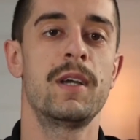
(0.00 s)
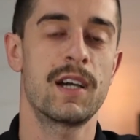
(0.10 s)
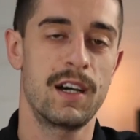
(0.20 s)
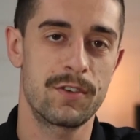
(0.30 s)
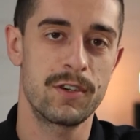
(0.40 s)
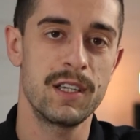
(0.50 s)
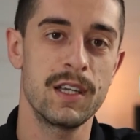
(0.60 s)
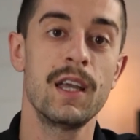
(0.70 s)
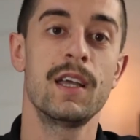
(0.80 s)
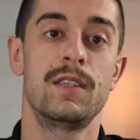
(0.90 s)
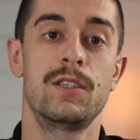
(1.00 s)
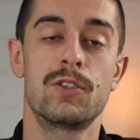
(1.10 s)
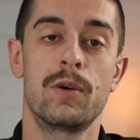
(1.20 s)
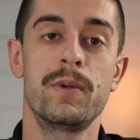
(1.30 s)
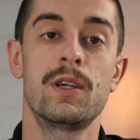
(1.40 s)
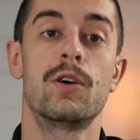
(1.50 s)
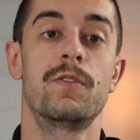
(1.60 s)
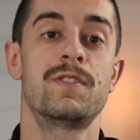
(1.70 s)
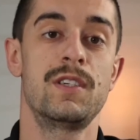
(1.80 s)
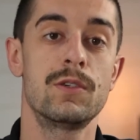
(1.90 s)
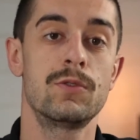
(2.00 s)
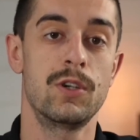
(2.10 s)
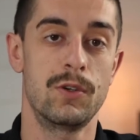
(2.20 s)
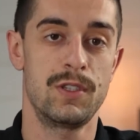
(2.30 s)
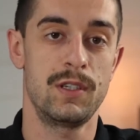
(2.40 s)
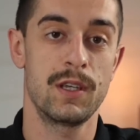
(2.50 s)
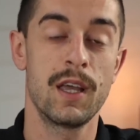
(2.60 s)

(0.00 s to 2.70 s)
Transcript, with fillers: covering the topic of single dosing,